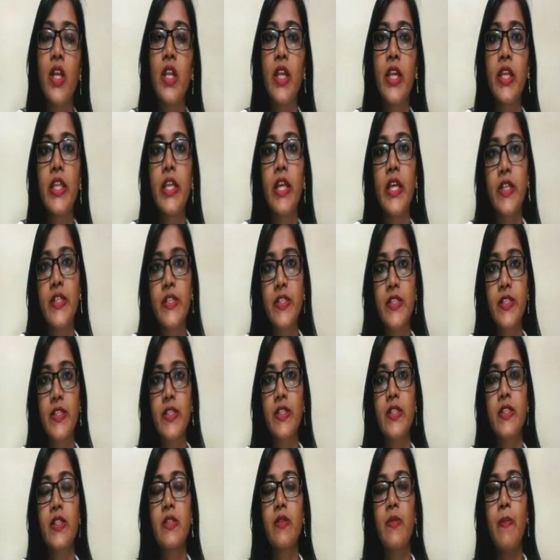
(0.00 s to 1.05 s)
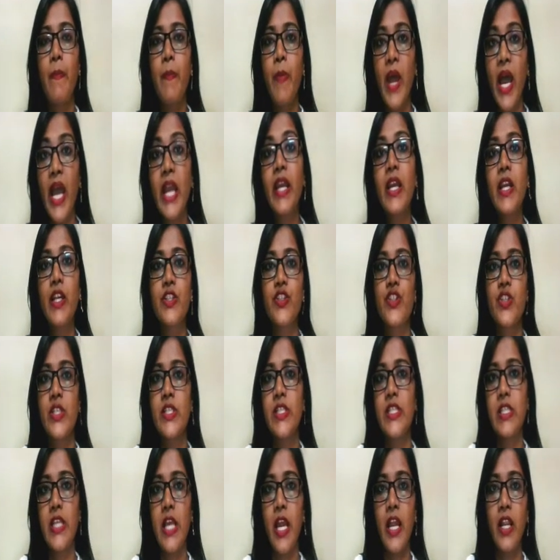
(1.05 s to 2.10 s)
it gets packaged
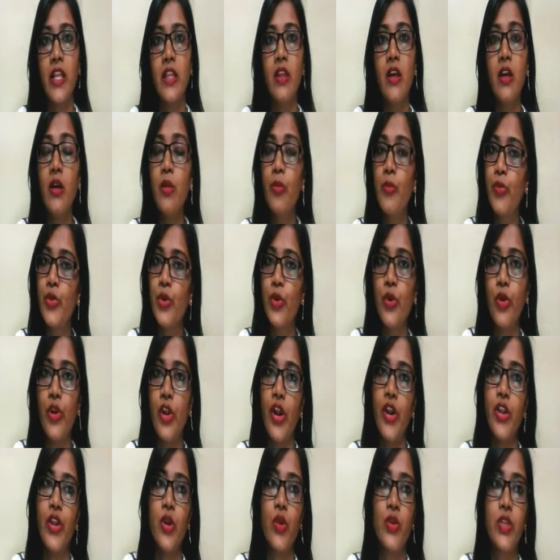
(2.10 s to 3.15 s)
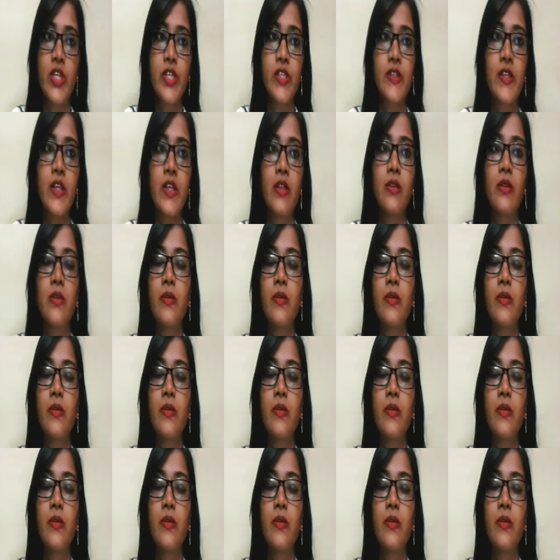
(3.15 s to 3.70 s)
inside the prokaryotic cell.